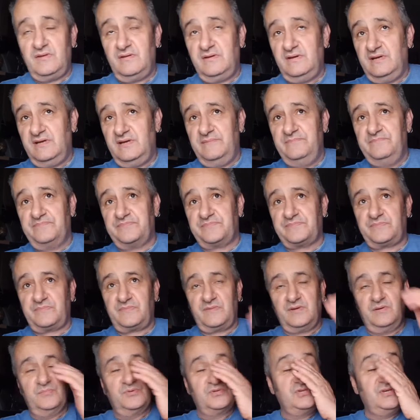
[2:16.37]

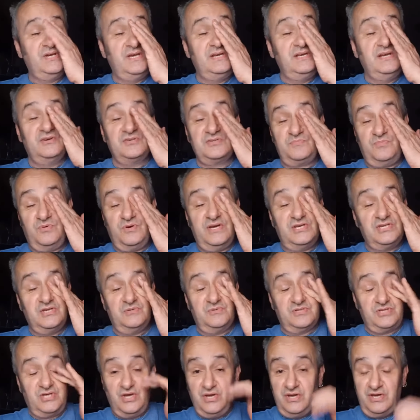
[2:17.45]
Mucino's pressure
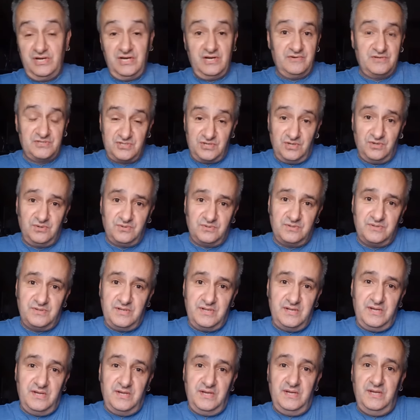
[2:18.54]
was hurting her at all.
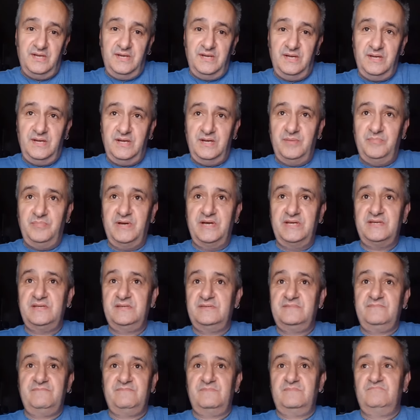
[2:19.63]
But
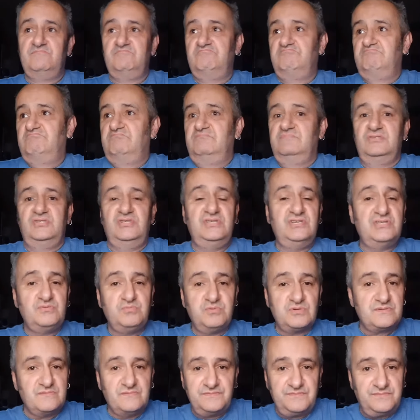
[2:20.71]
She
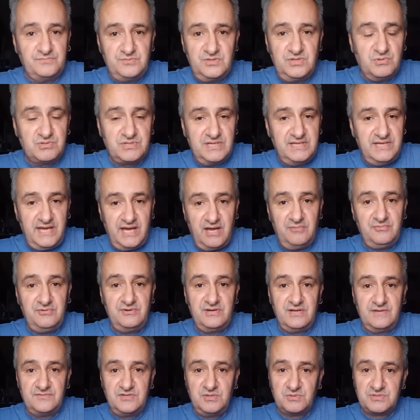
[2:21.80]
wasn't countering
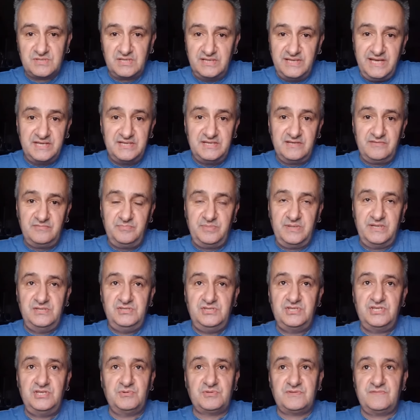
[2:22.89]
enough. She wasn't landing enough
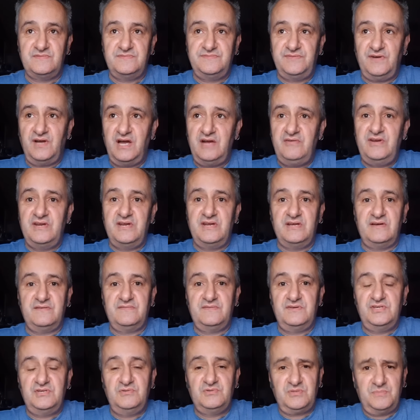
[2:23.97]
punches. She wasn't firing enough.
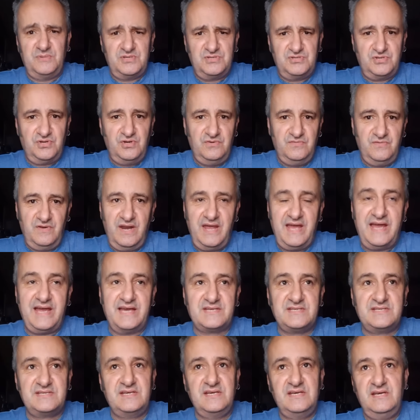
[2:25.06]
She was almost too
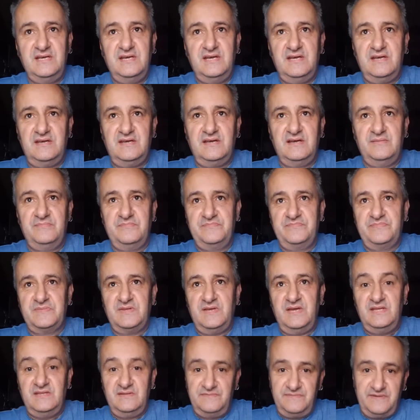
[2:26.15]
relaxed
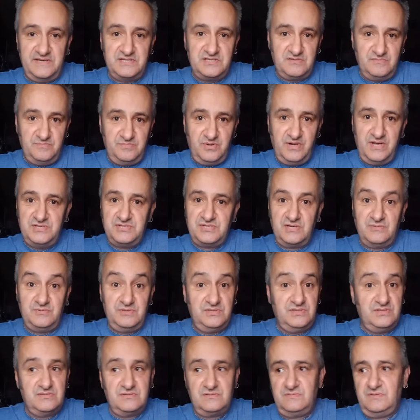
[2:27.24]
in the face of pressure,
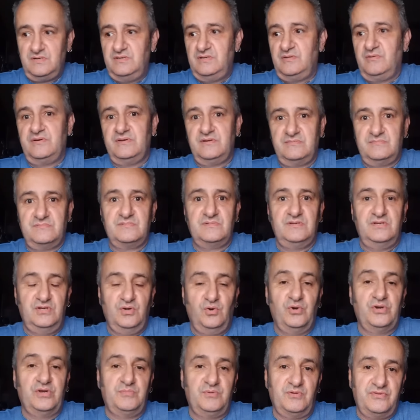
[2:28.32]
which is a
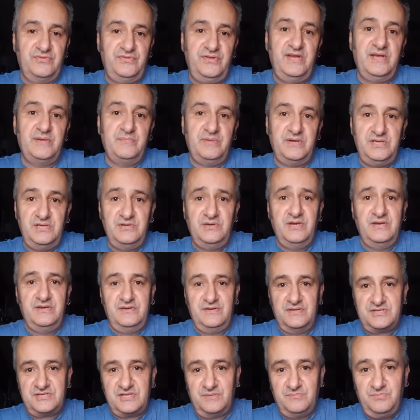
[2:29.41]
laudable thing. But
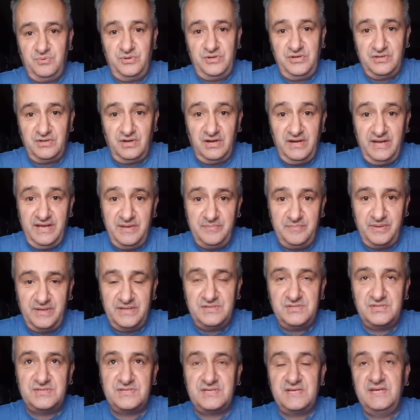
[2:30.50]
at some point, you've got to land
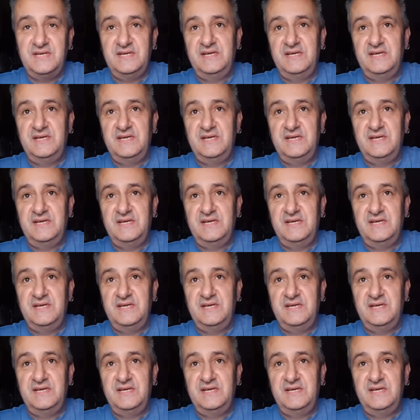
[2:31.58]
punches.